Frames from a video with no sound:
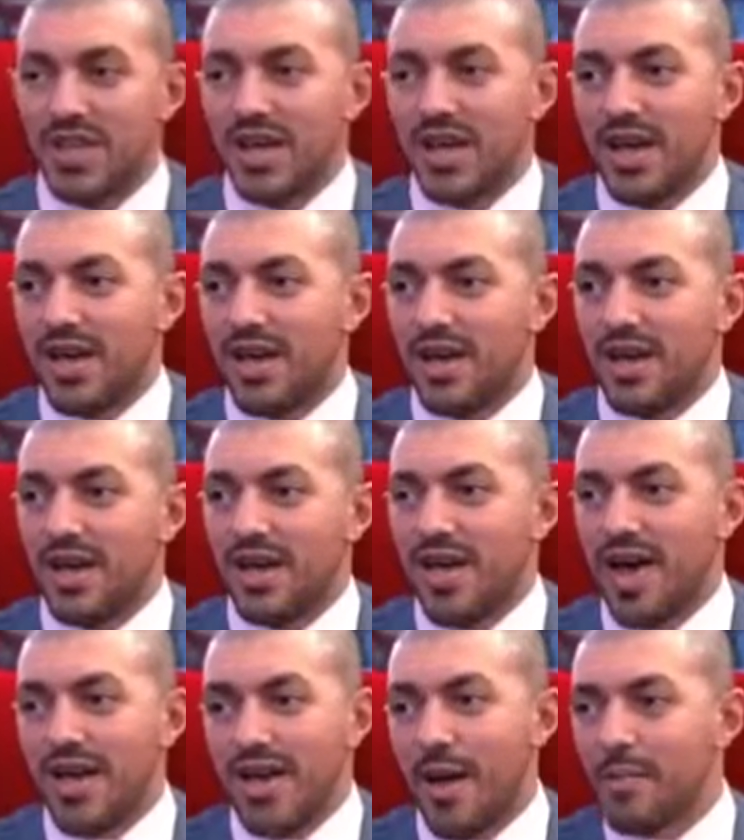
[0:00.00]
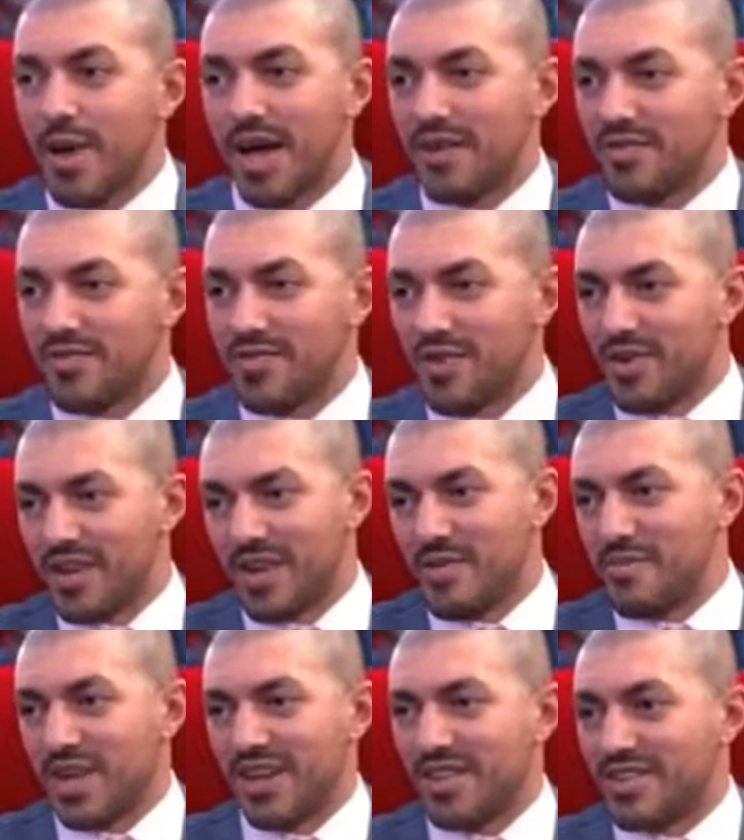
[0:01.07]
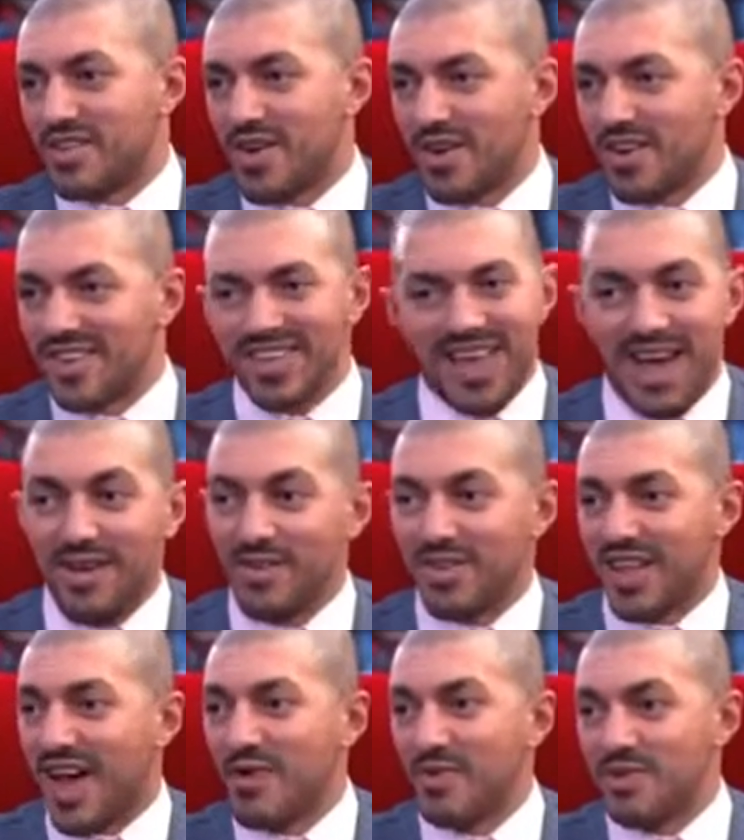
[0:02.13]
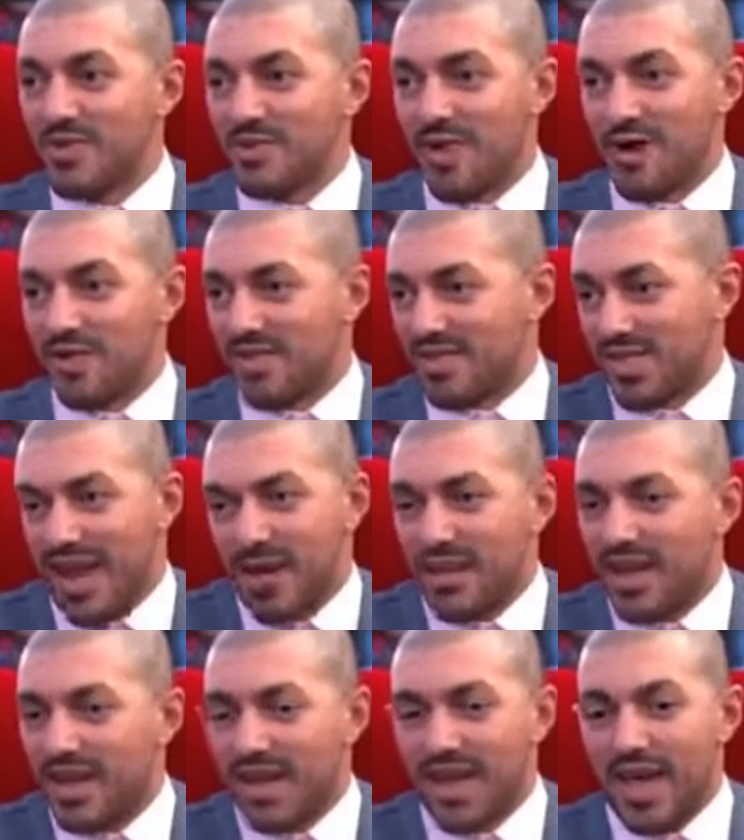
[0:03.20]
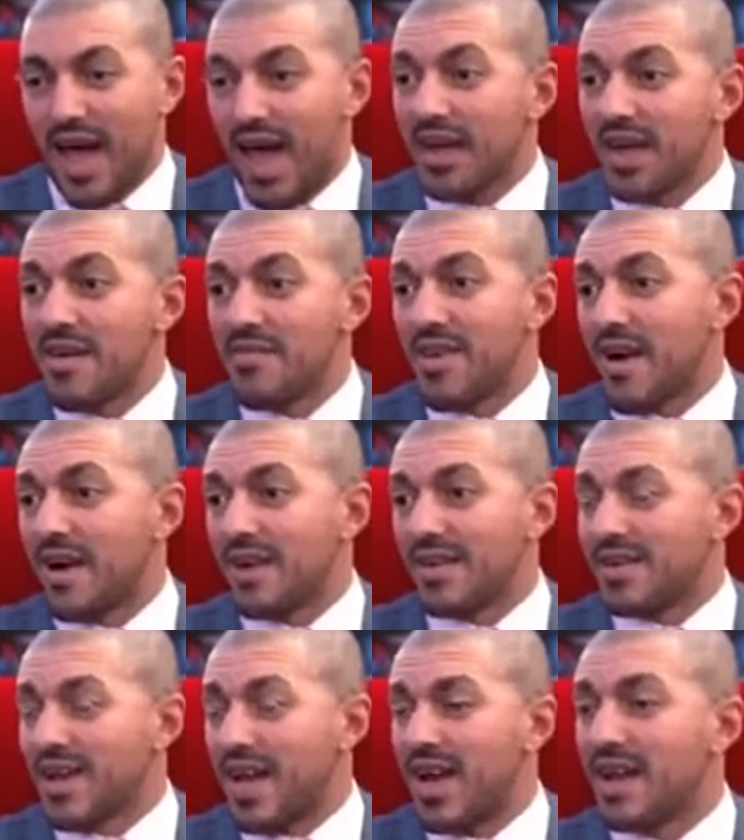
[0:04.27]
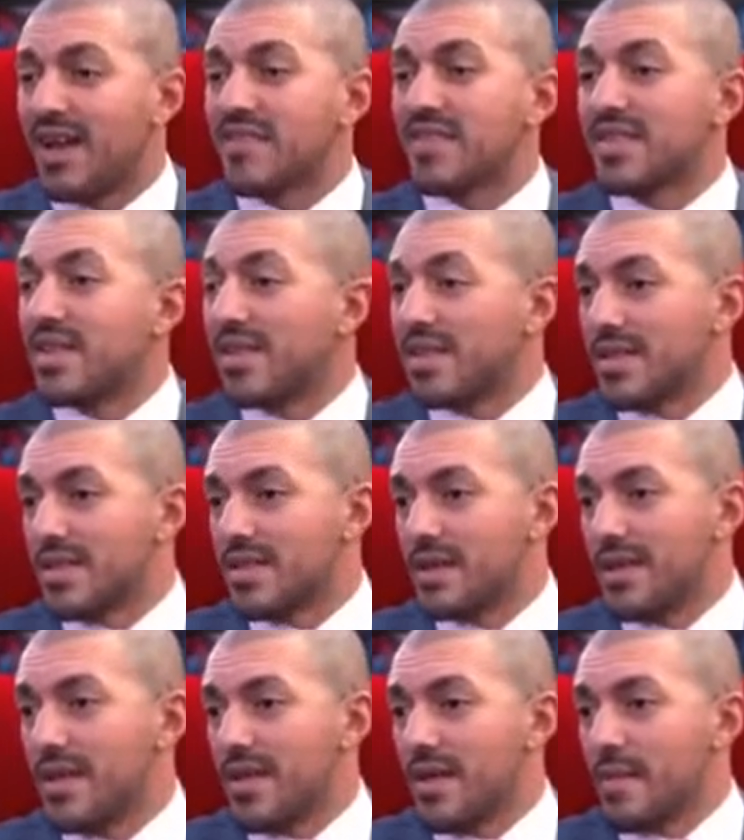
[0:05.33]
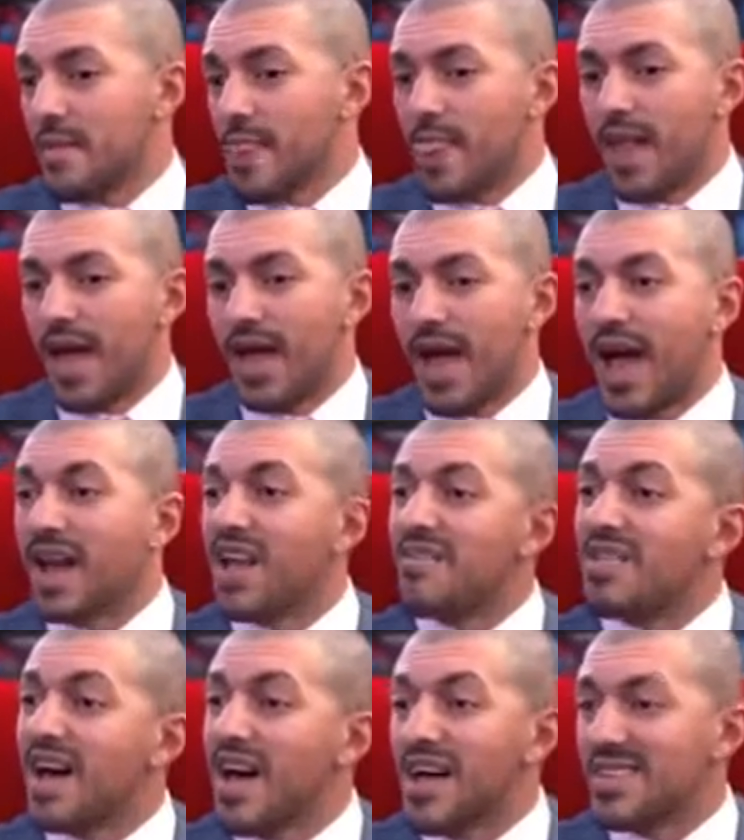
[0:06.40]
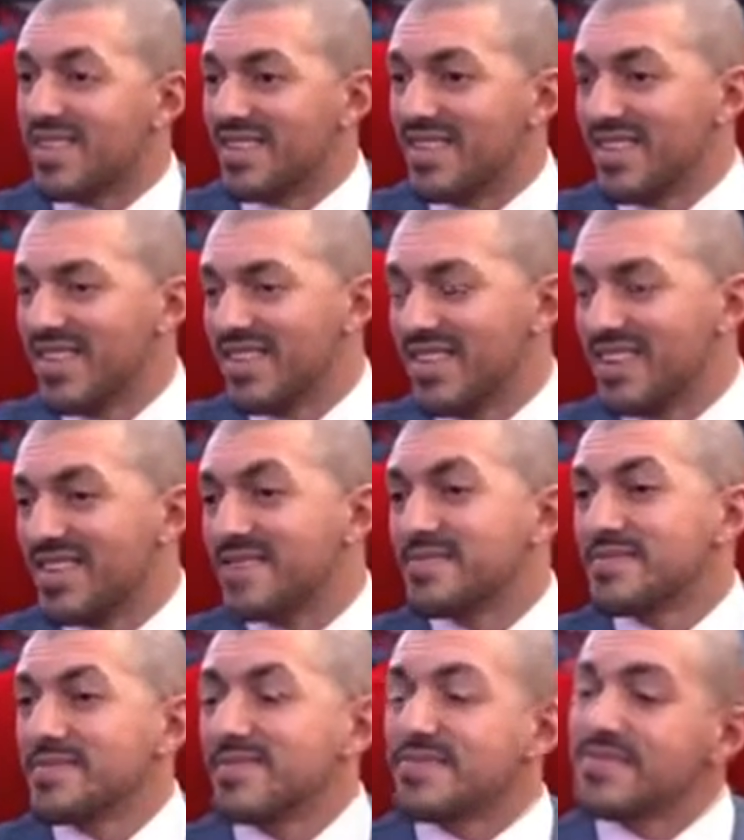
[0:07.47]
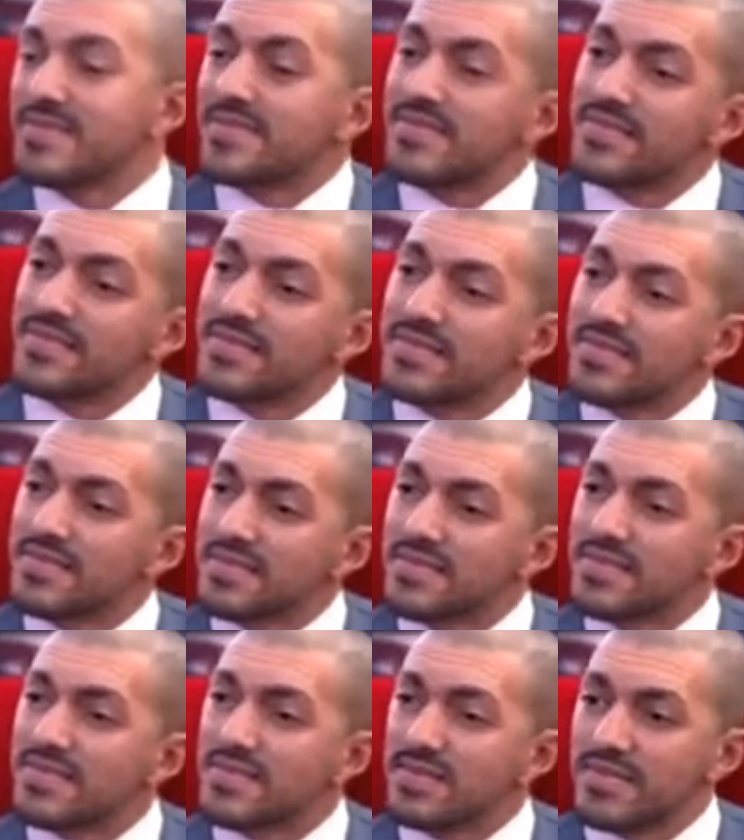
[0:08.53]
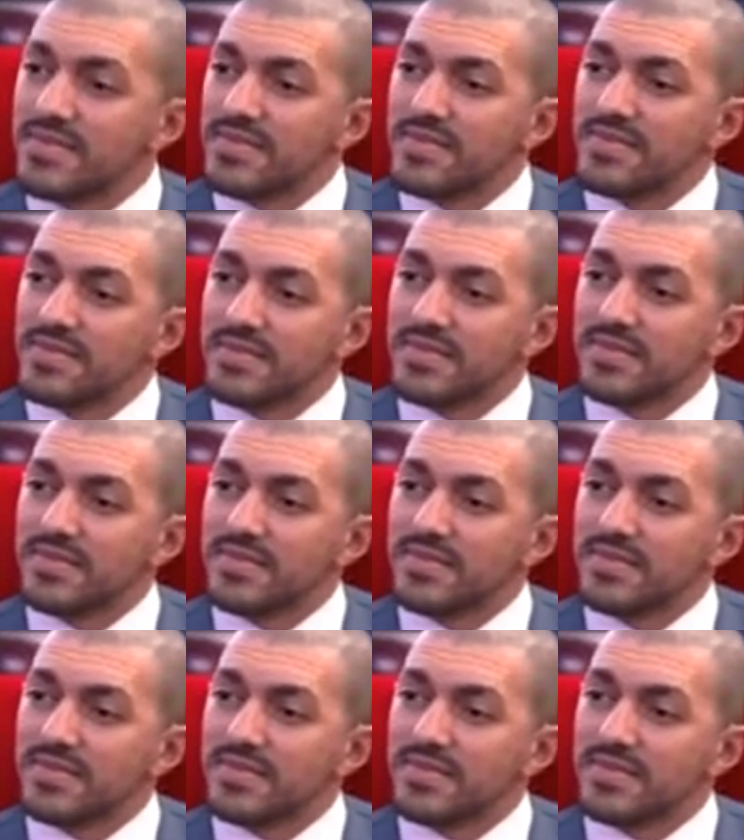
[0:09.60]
a rap battle for Big and Notorious. I would do both. I mean, I love art. I love skills. Yeah. I love the hustle. And talking about that difference, let's show our audience at